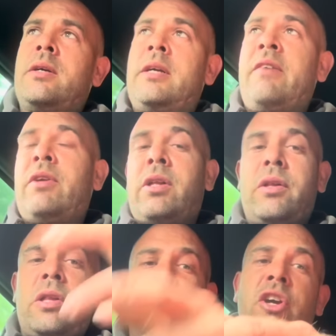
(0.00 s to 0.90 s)
give it to the
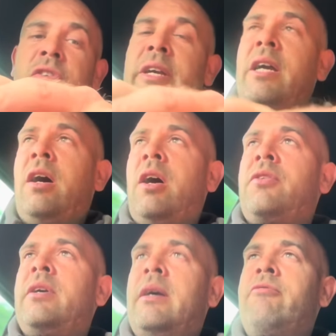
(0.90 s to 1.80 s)
security guard
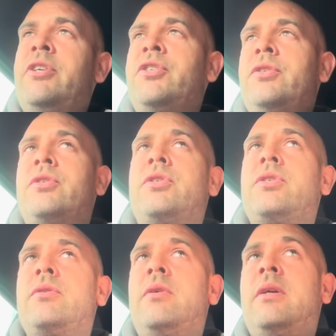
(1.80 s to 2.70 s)
at
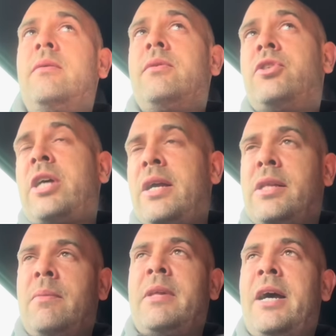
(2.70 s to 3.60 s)
Ridgeon's,
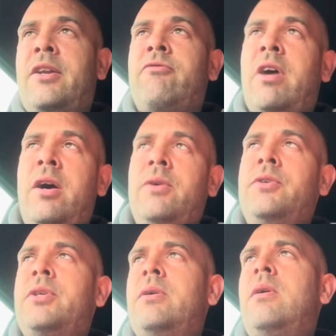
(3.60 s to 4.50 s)
chased him down the road.